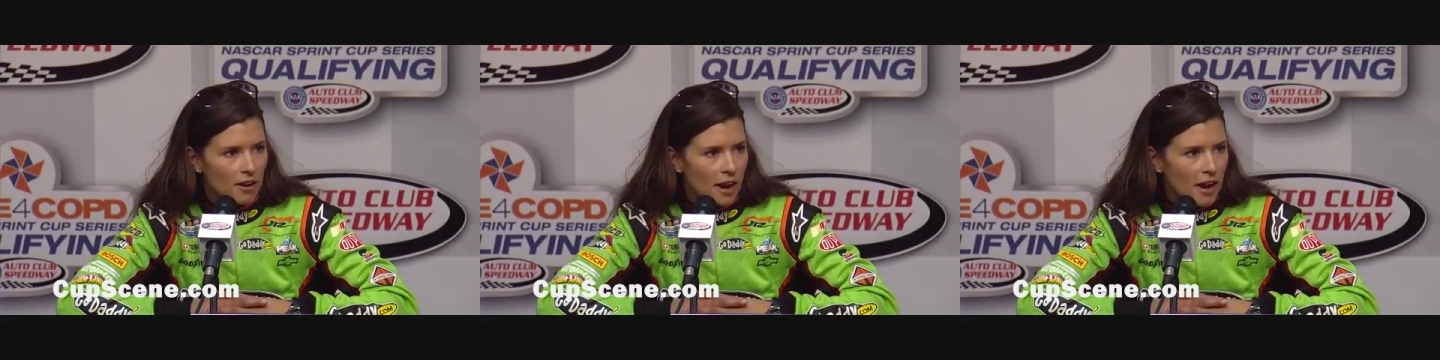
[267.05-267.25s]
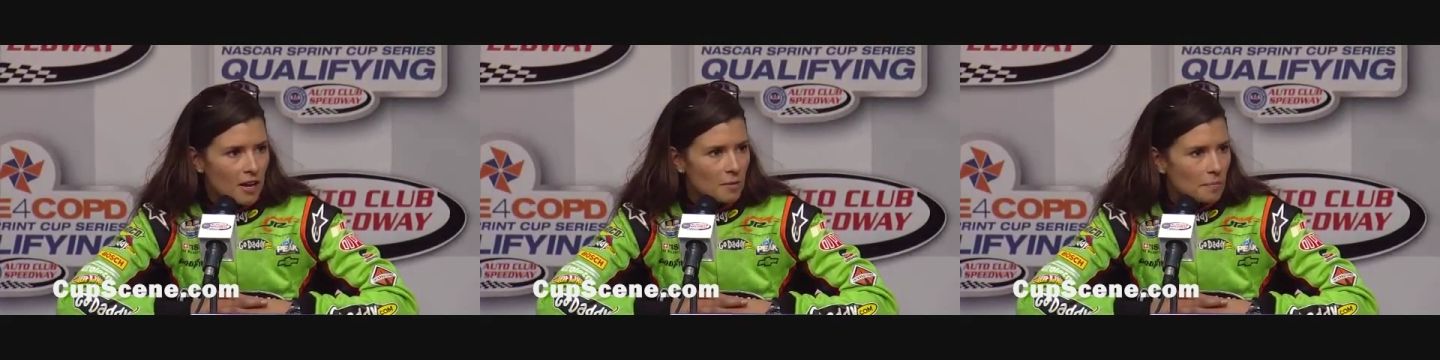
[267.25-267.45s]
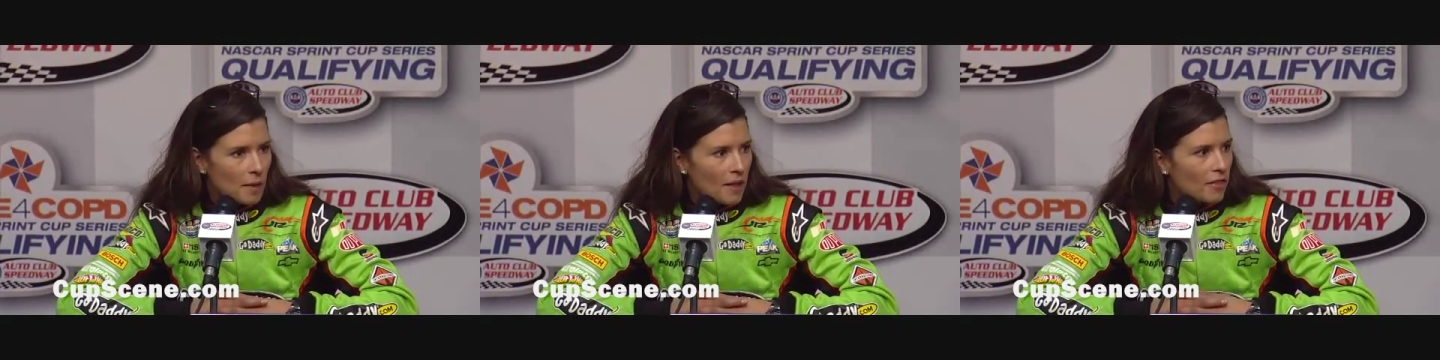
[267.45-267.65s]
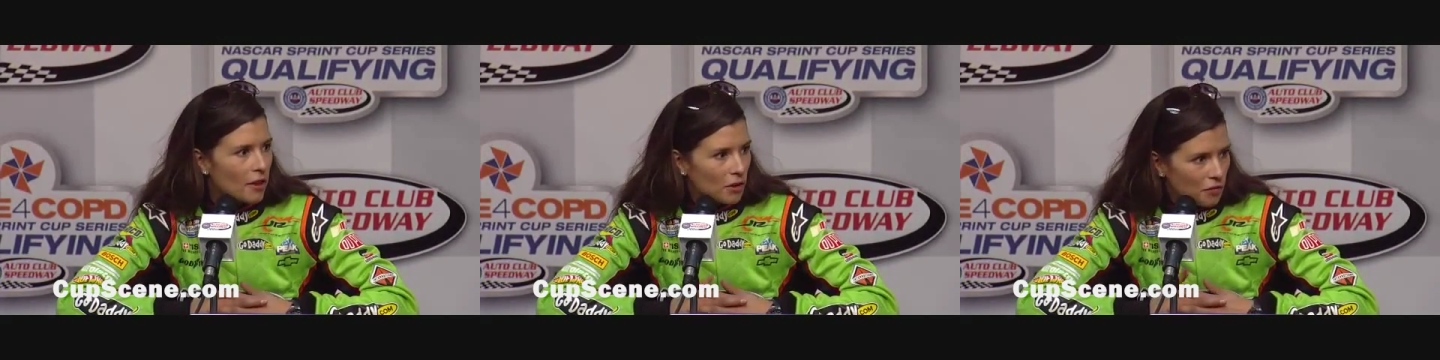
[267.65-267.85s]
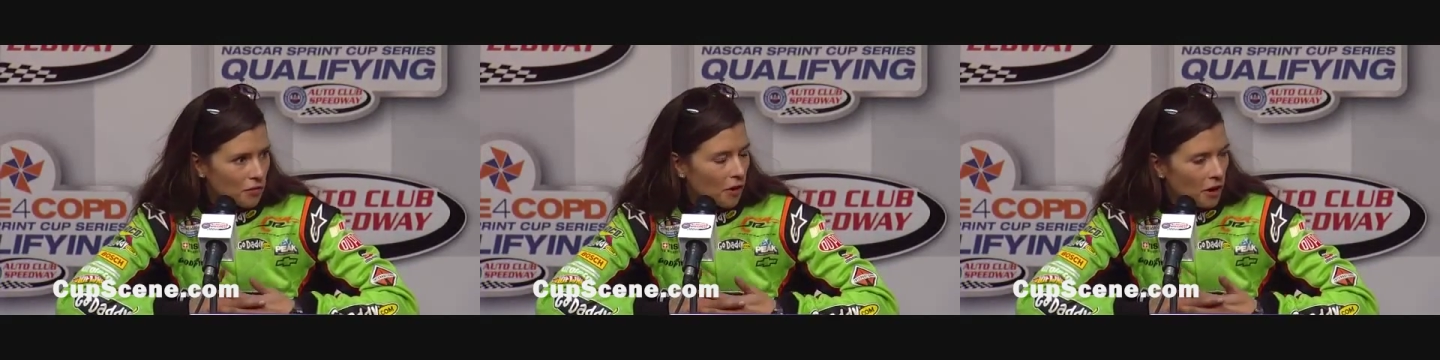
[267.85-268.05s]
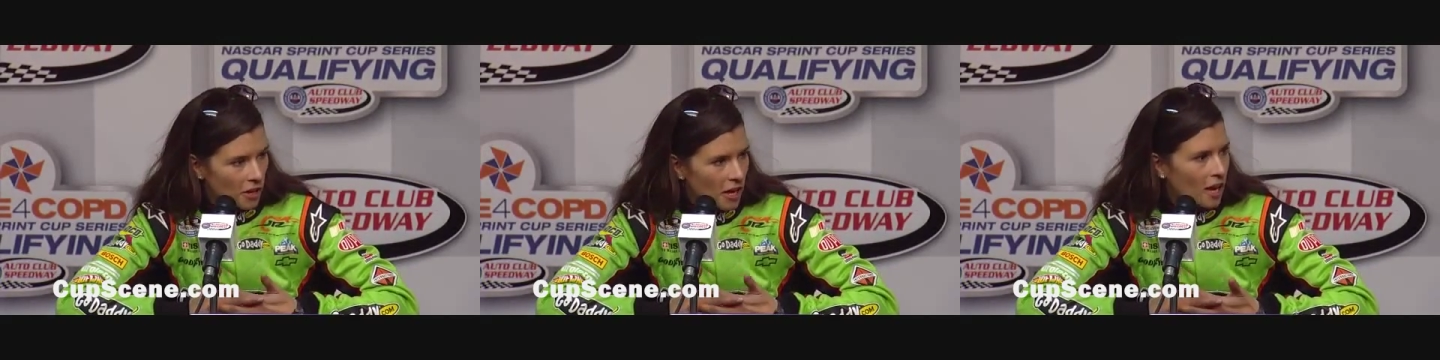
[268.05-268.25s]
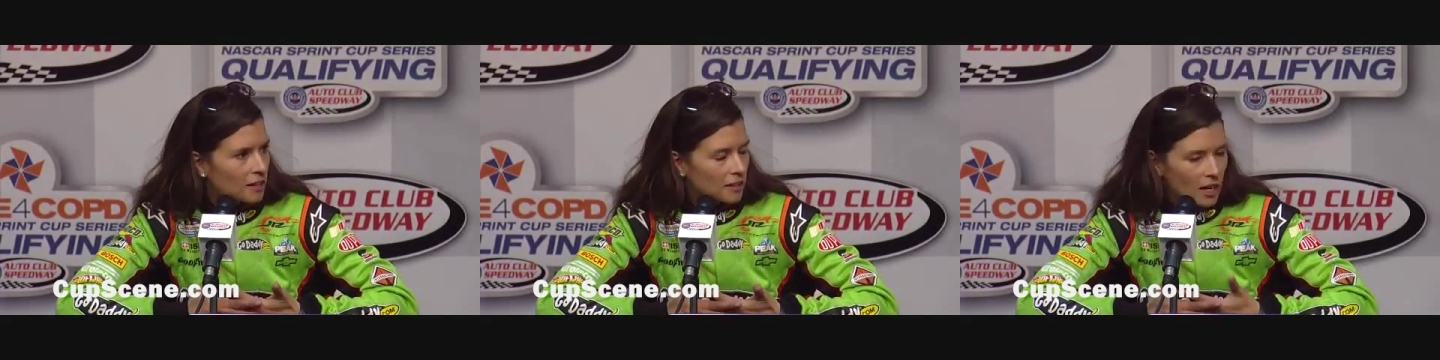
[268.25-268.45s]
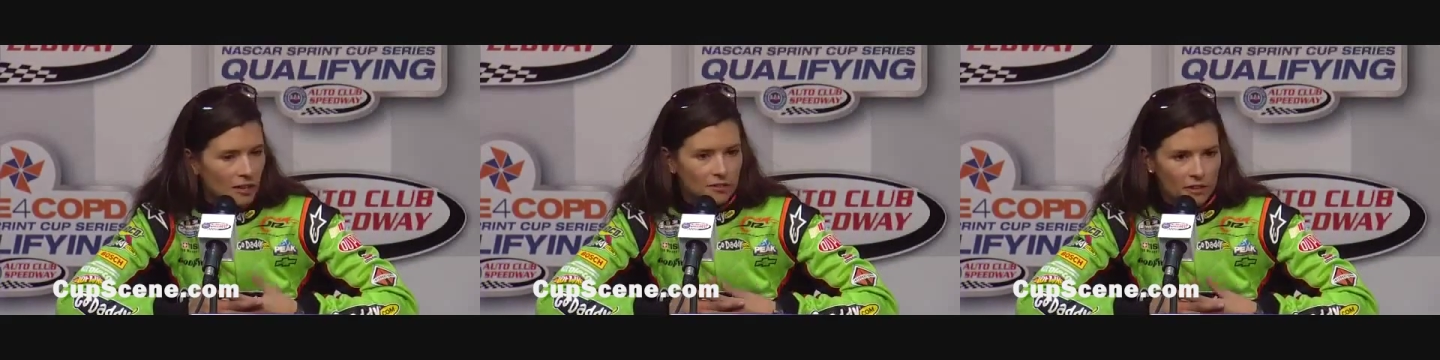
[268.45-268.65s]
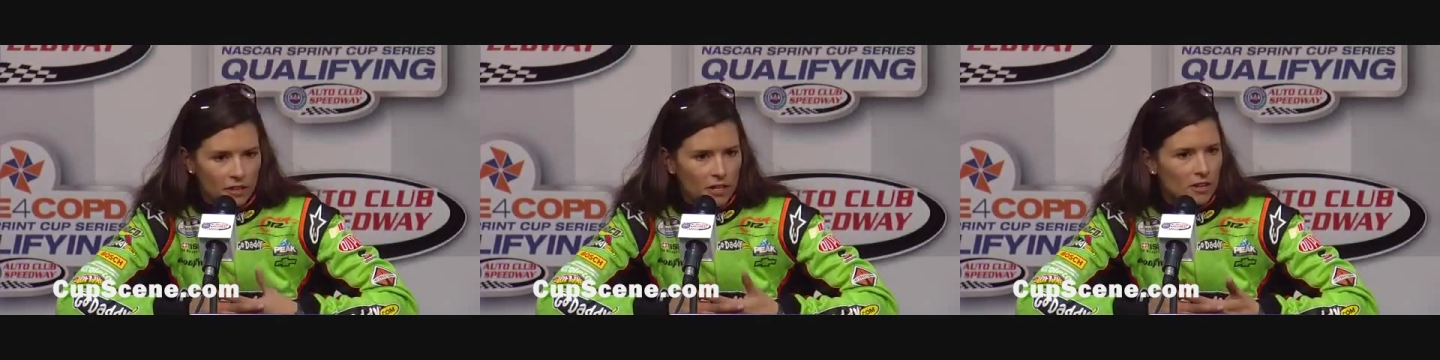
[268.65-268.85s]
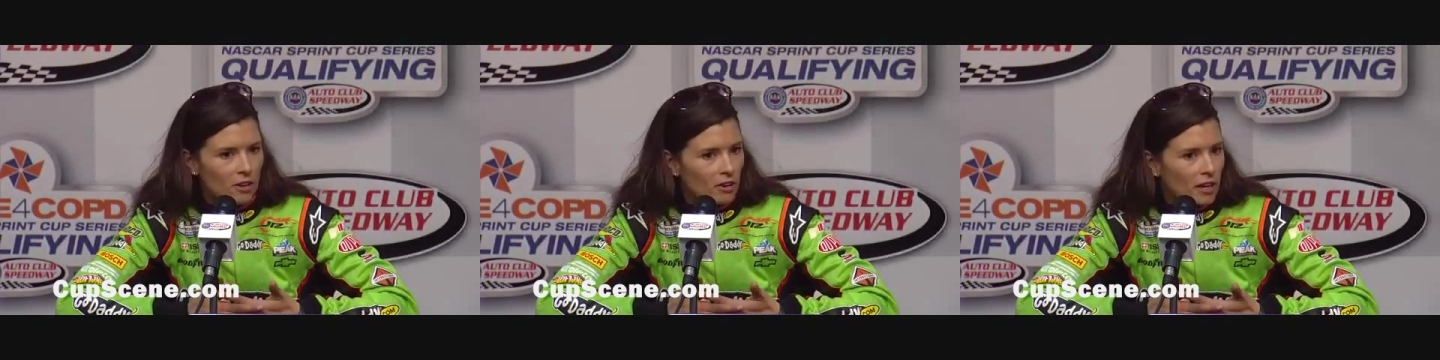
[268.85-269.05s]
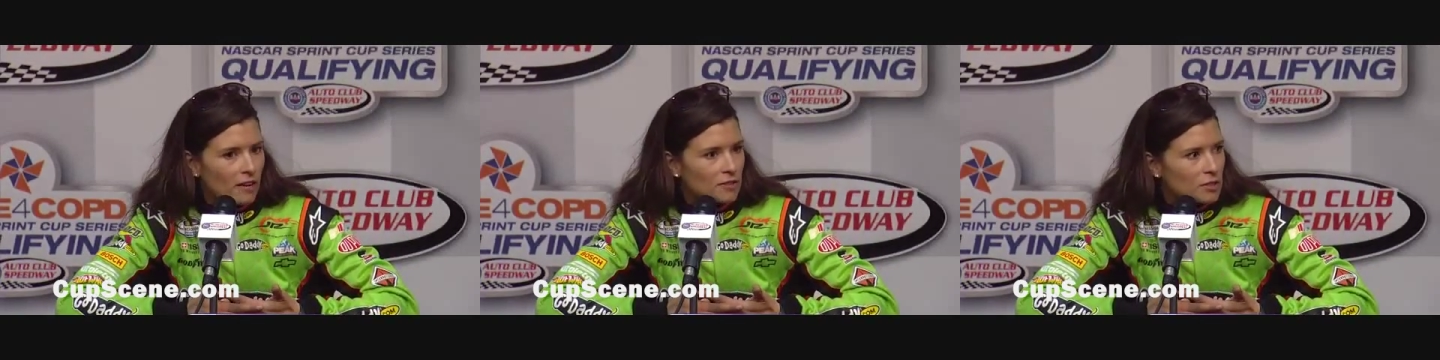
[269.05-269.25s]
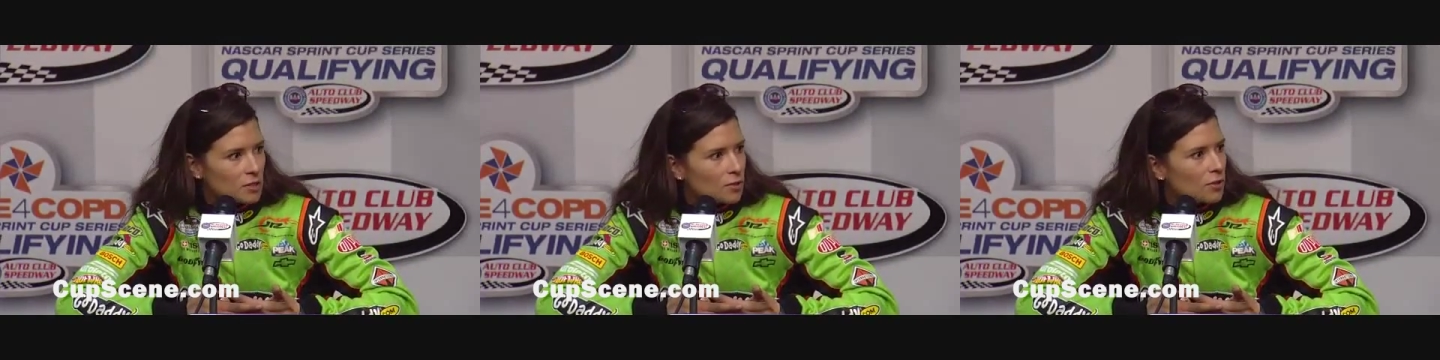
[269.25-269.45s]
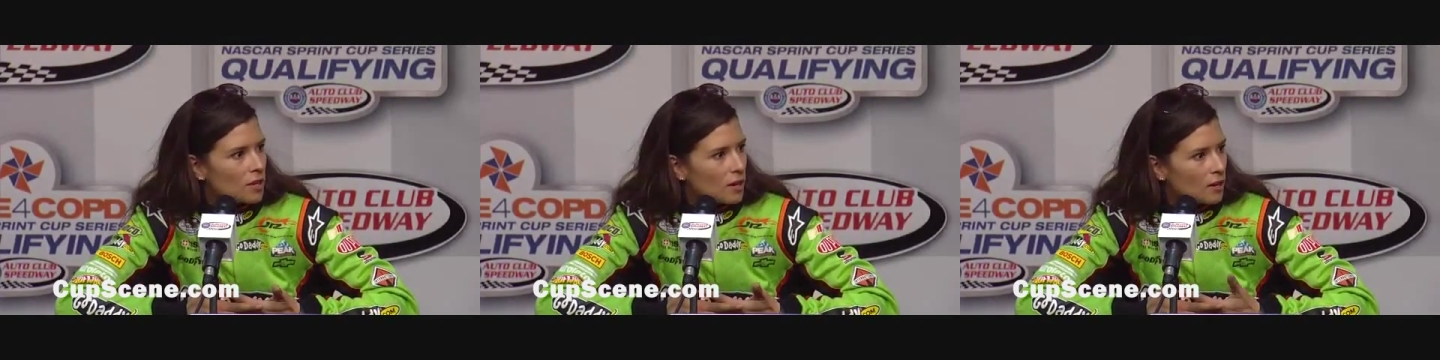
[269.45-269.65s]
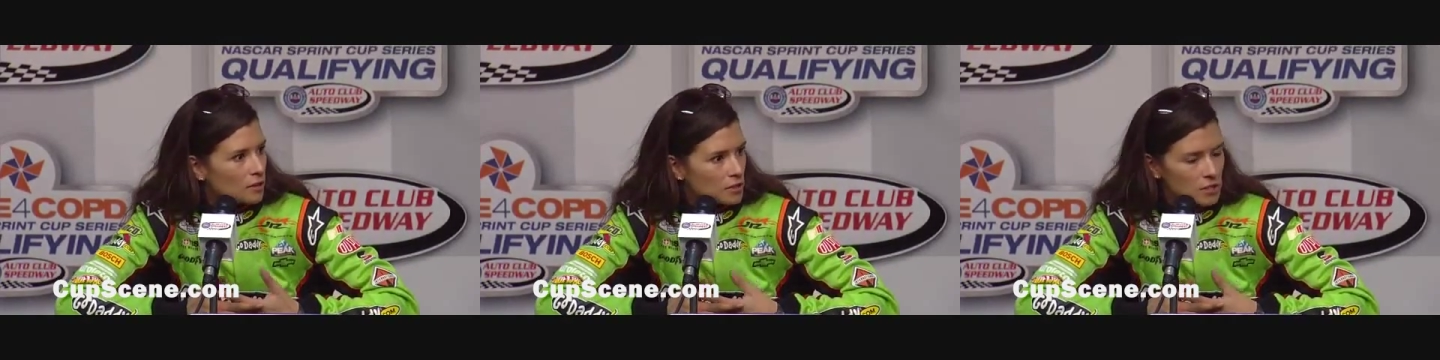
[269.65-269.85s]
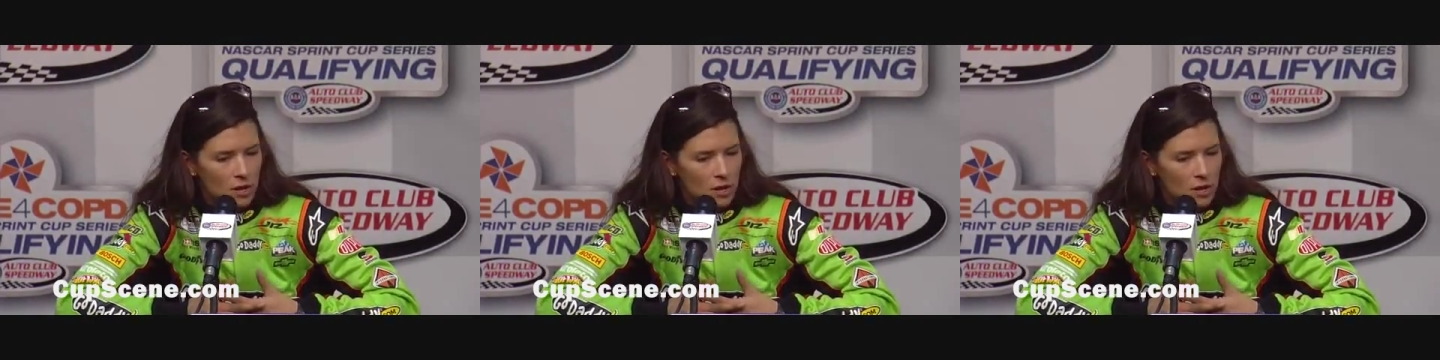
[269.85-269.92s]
and I hadn't been there for, again, kind of like a year and a half to 2 years.